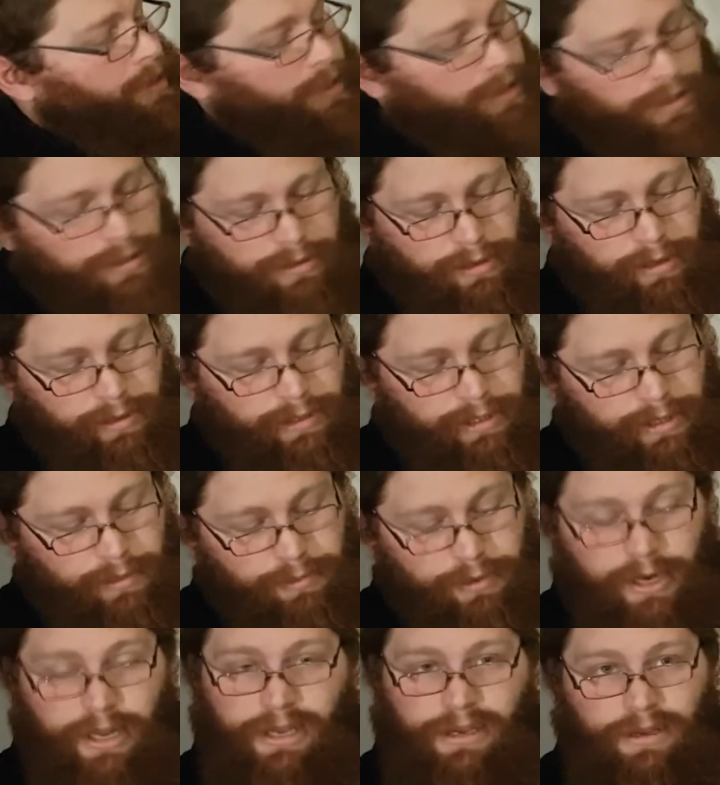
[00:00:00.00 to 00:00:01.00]
so I would say
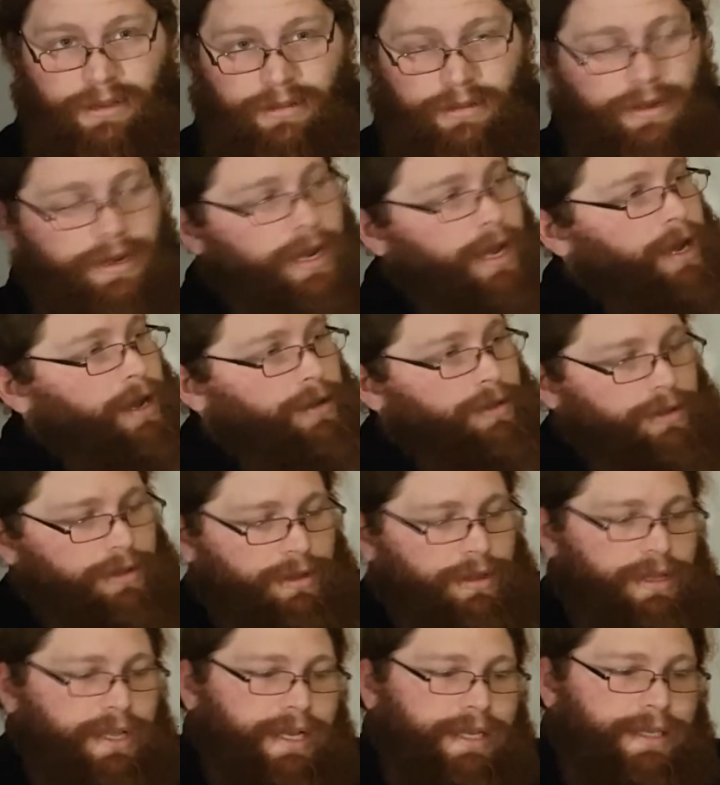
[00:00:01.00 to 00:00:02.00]
pretty good. Now
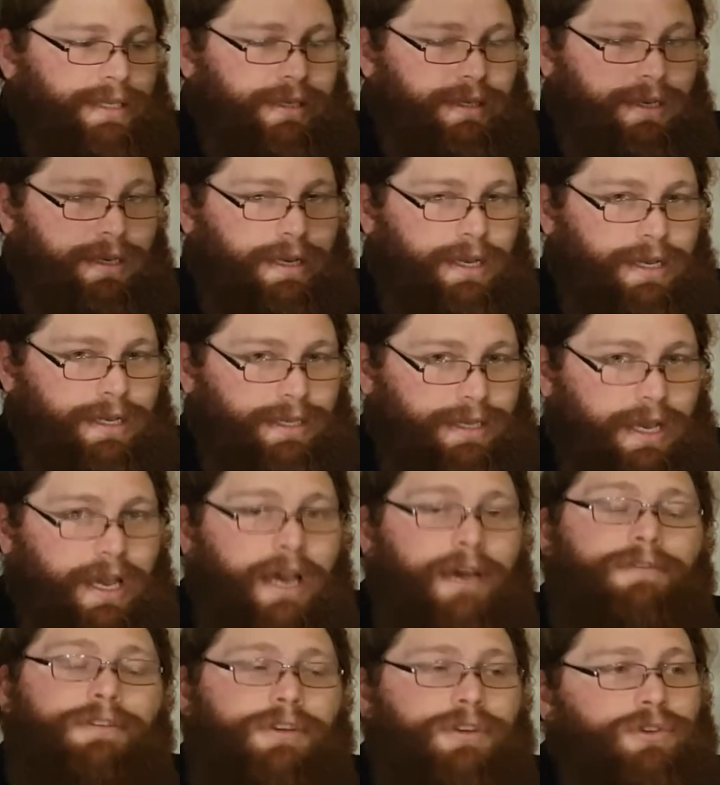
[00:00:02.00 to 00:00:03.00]
this is a
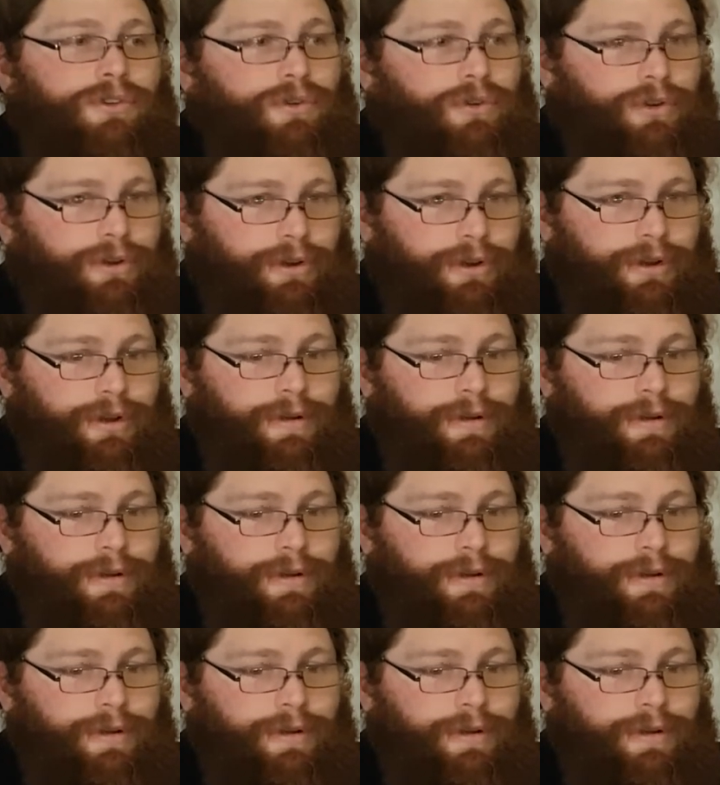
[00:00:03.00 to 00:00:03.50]
heavy sword,